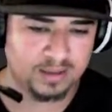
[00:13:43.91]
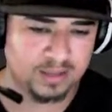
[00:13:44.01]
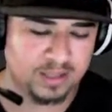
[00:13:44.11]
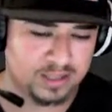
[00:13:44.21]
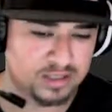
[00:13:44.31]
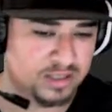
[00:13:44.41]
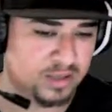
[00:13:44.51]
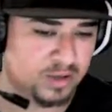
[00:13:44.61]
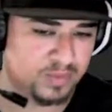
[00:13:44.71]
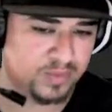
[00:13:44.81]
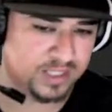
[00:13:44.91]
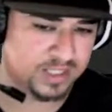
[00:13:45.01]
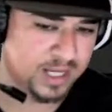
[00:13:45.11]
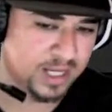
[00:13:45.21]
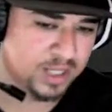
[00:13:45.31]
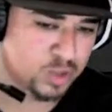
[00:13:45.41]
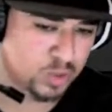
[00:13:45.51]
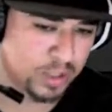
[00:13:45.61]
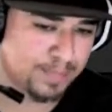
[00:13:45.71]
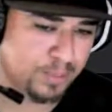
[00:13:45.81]
this
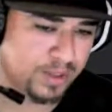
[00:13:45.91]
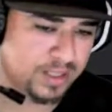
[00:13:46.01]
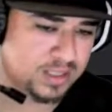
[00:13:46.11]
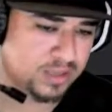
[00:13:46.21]
swing points on